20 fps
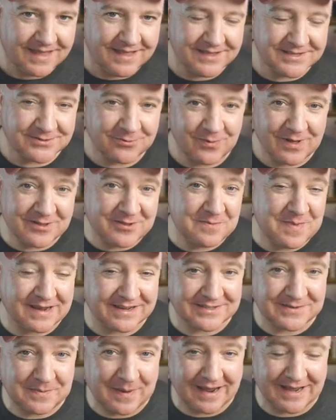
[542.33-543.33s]
So welcome
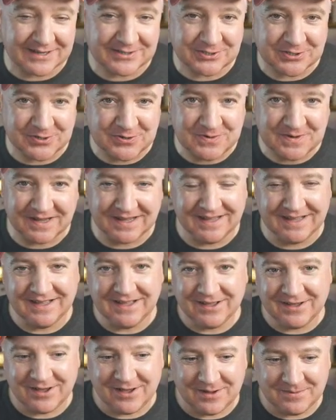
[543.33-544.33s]
back to part two.
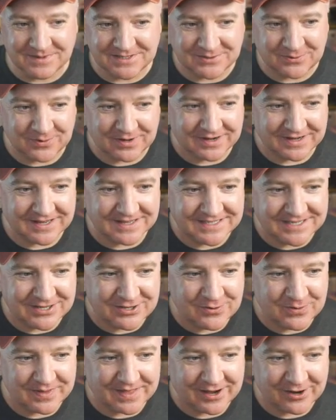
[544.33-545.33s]
So we're going to
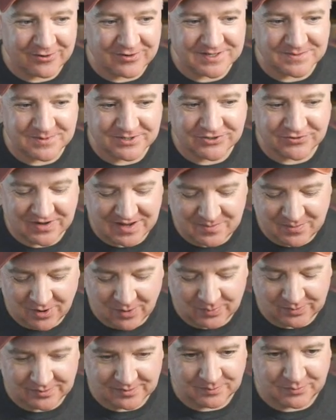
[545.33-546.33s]
continue with our Christmas tree
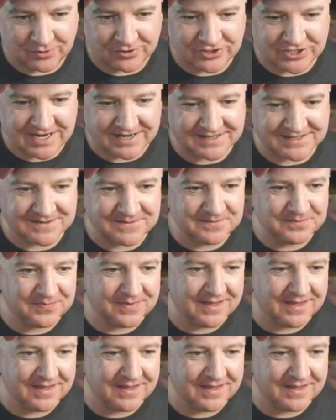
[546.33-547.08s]
bauble project.